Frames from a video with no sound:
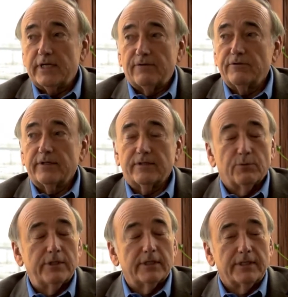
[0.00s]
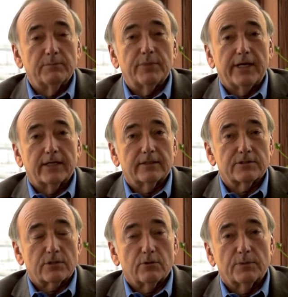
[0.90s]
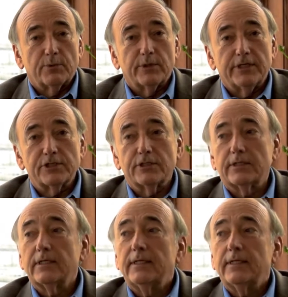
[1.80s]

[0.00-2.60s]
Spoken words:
everything that we can impact as a corporation,